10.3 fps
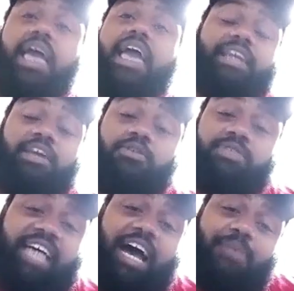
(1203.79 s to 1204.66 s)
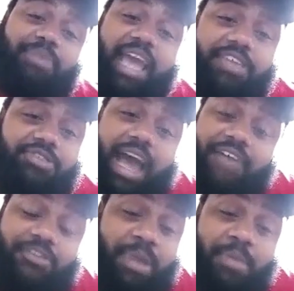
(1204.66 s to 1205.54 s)
And then on top of that, you gotta
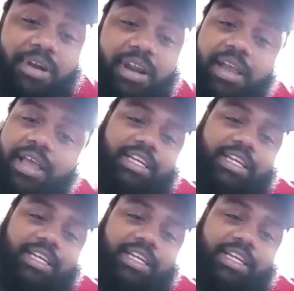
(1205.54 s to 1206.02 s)
remember